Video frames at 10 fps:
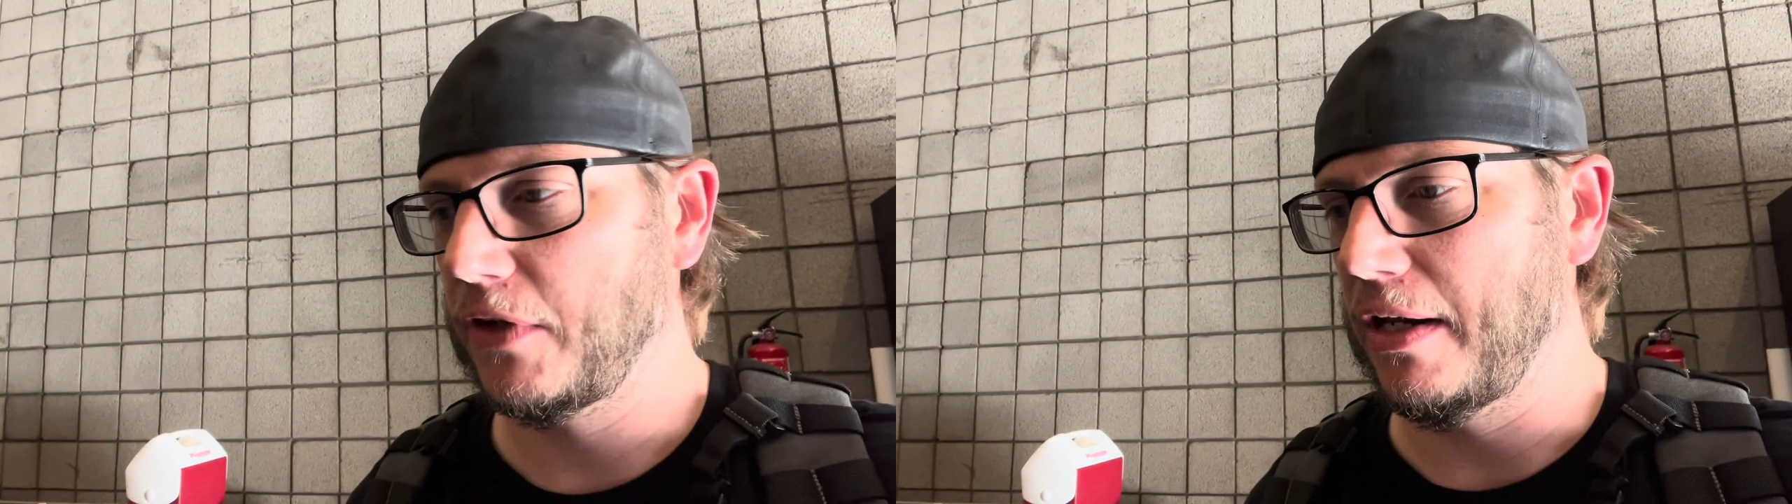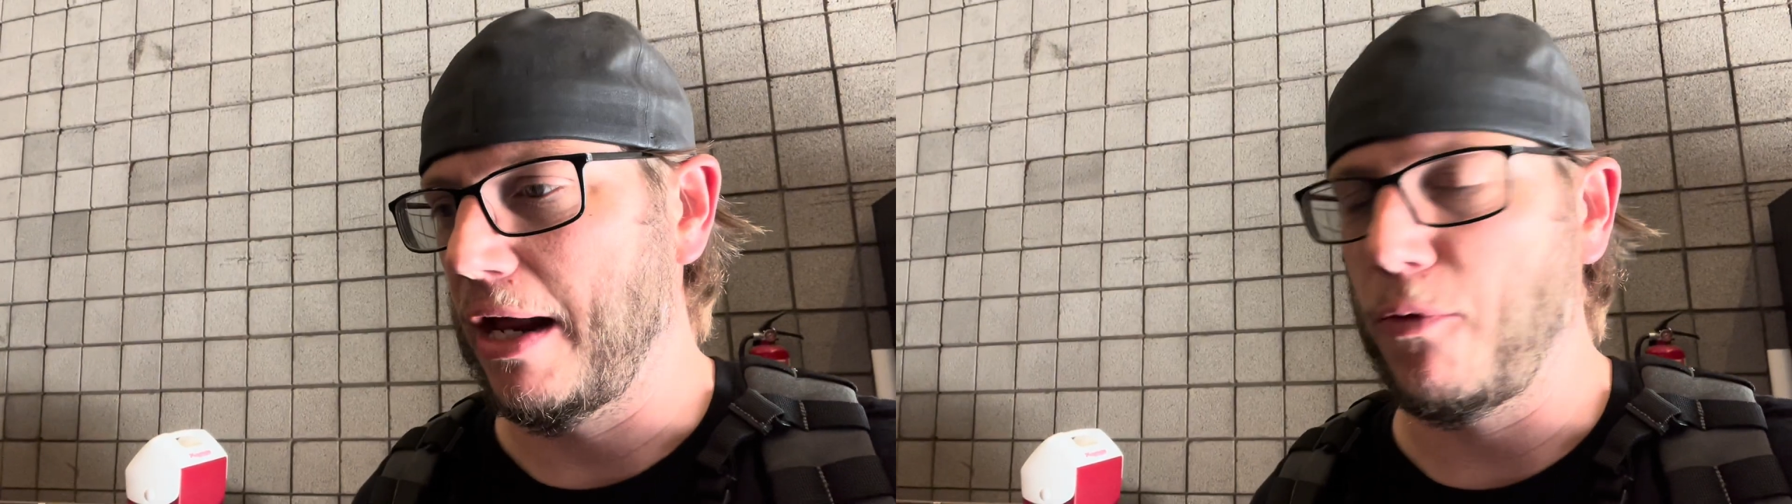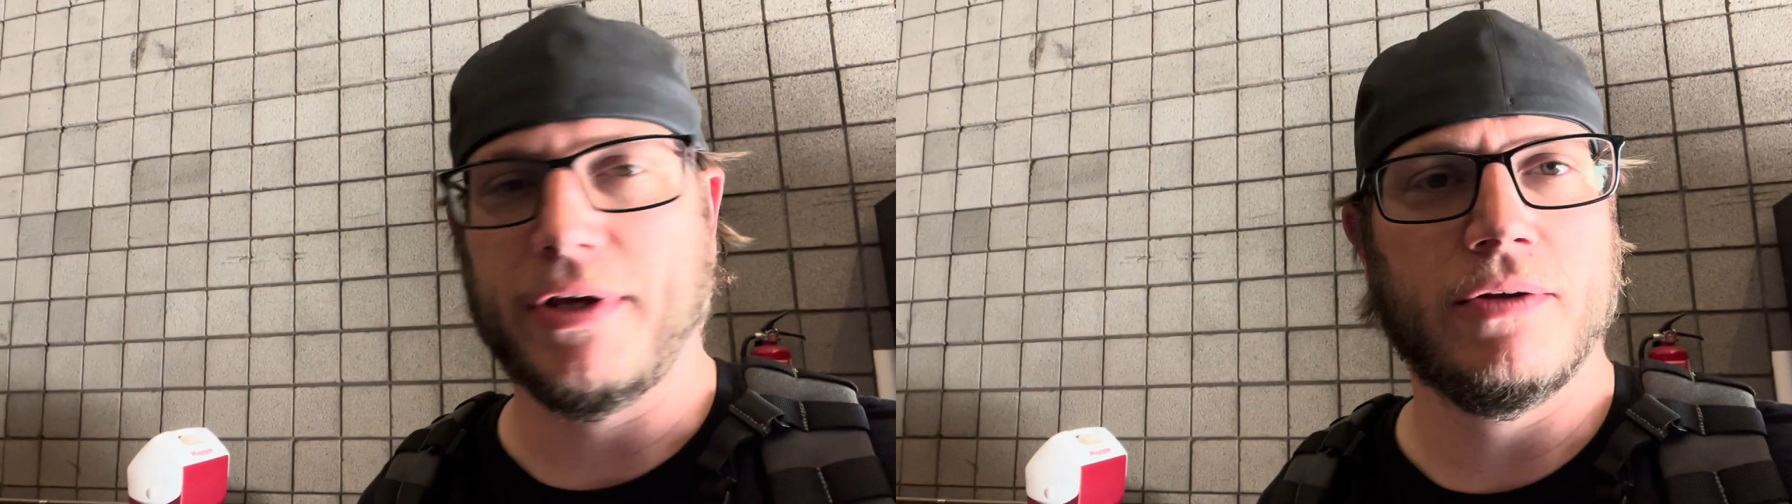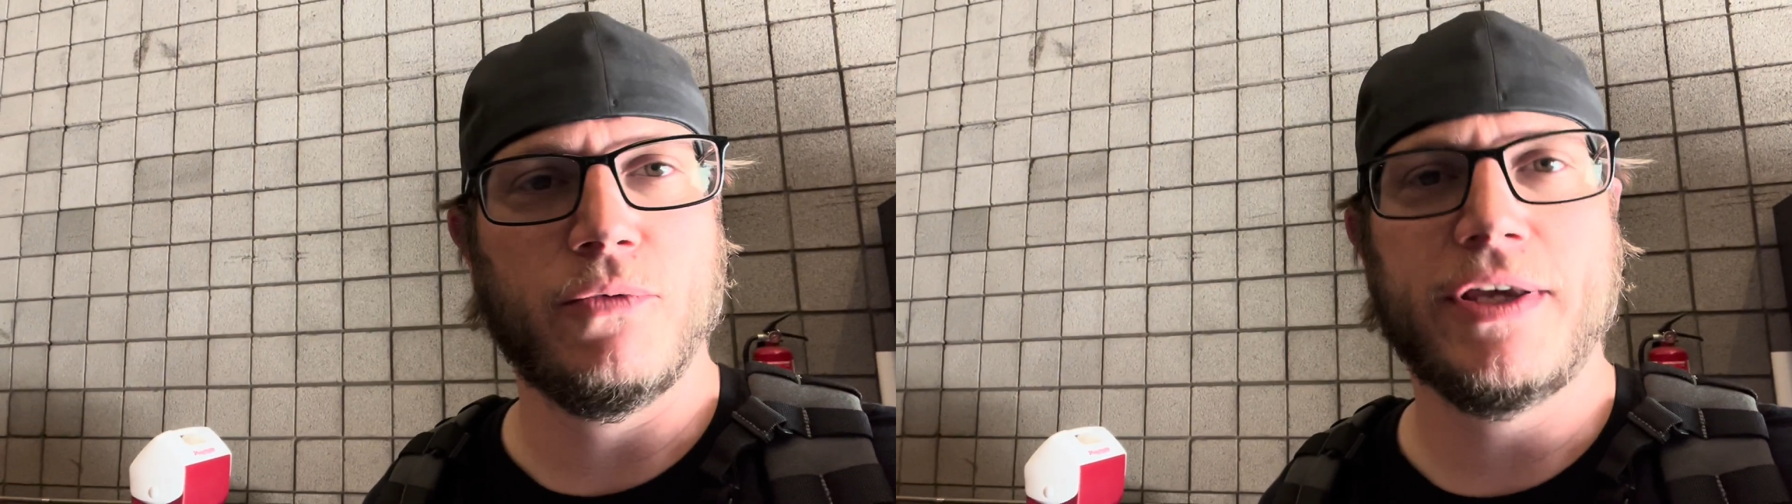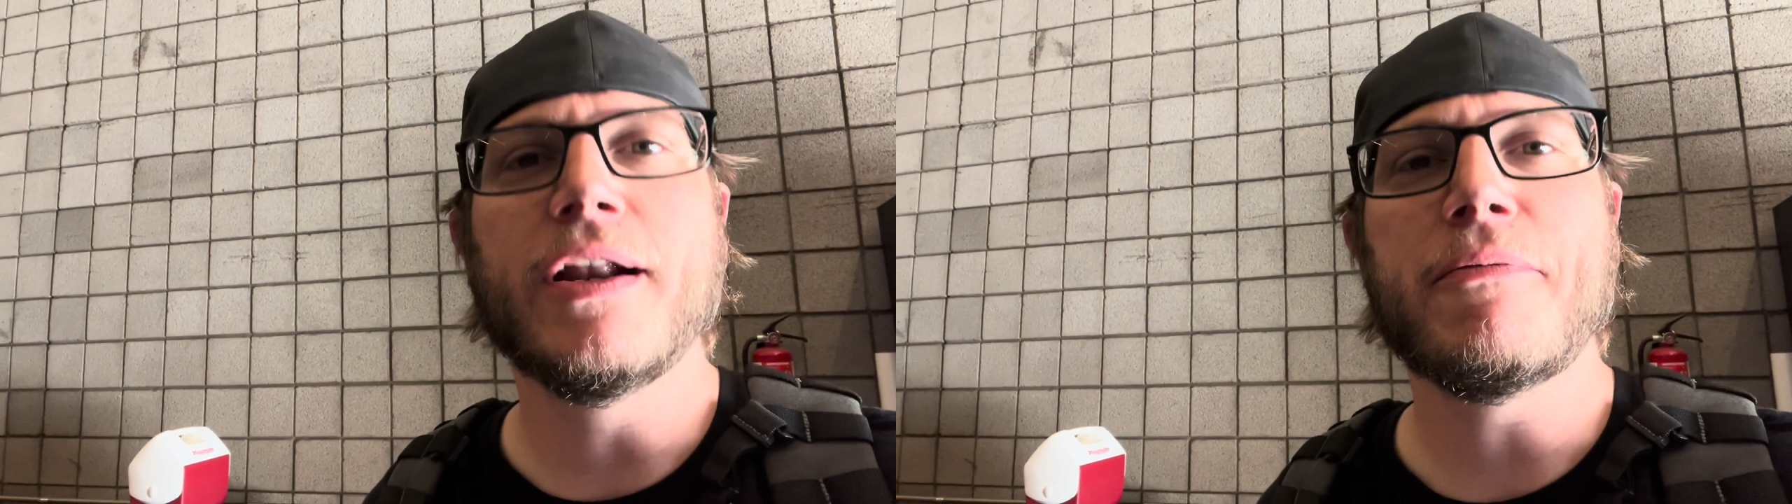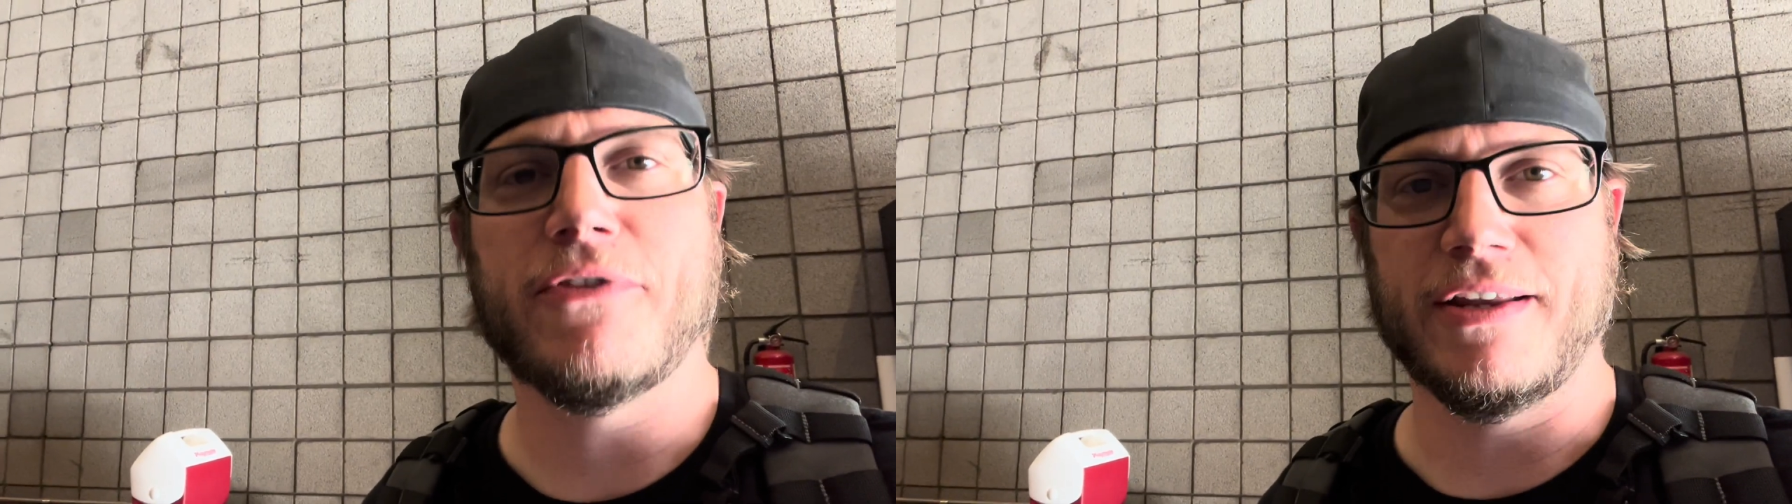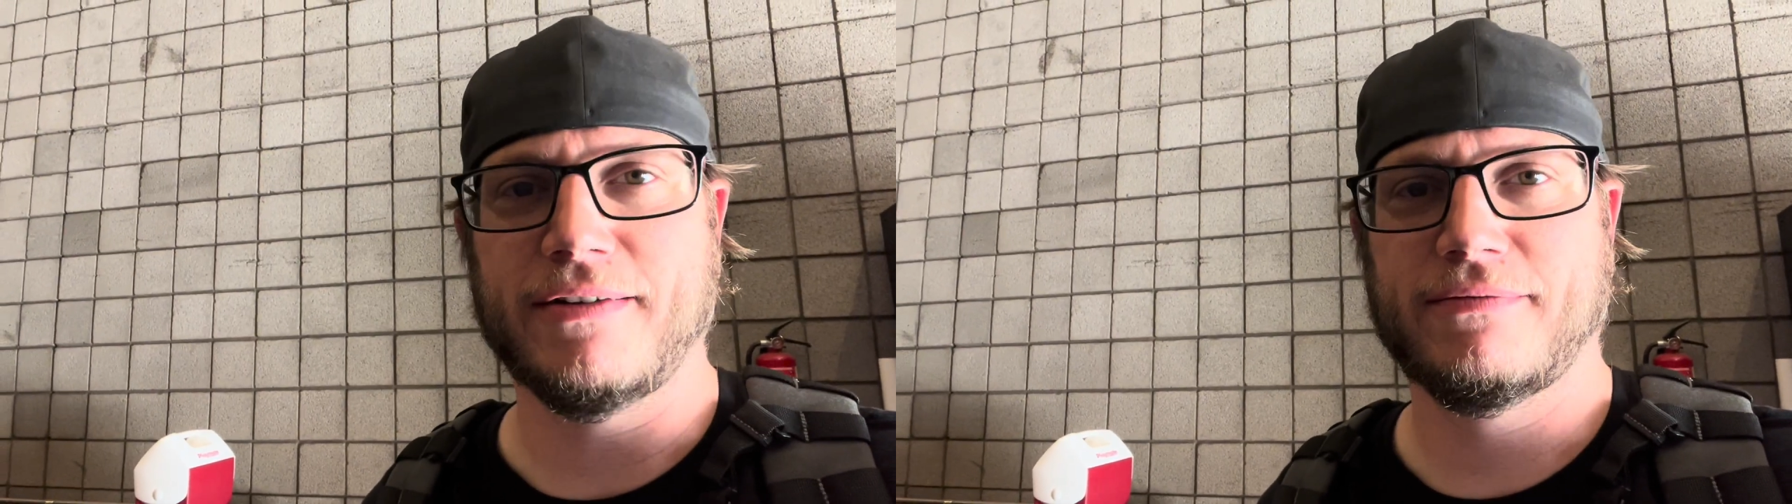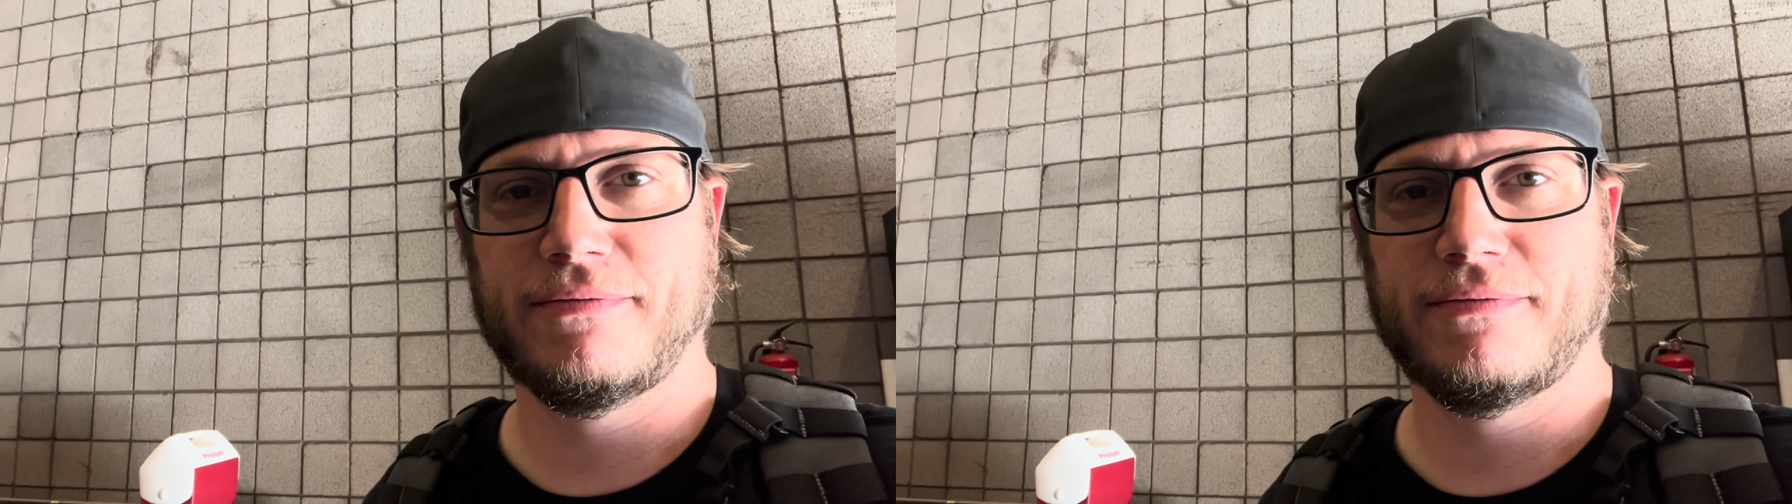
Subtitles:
now we can upfit it